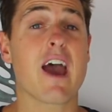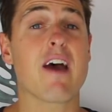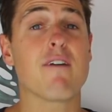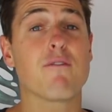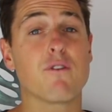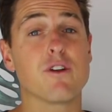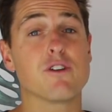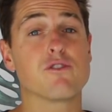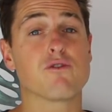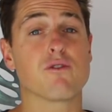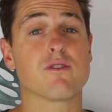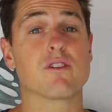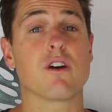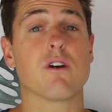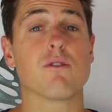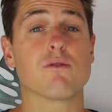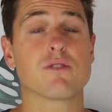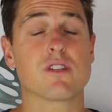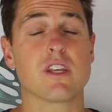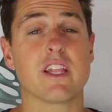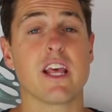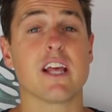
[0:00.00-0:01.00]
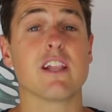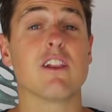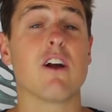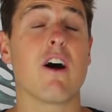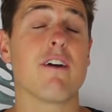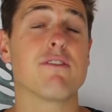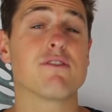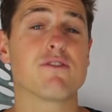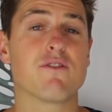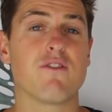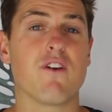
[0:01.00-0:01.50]
average results in their
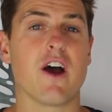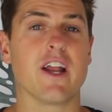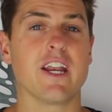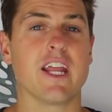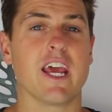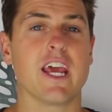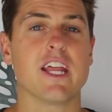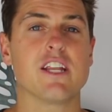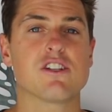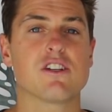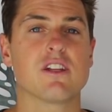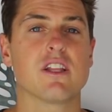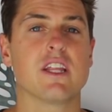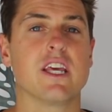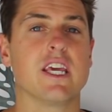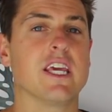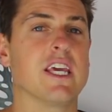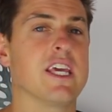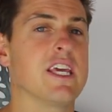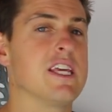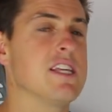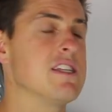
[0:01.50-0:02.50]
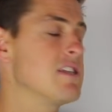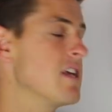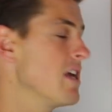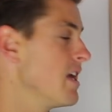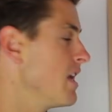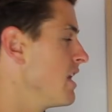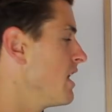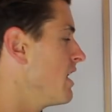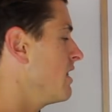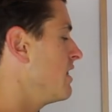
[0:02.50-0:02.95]
lives financially is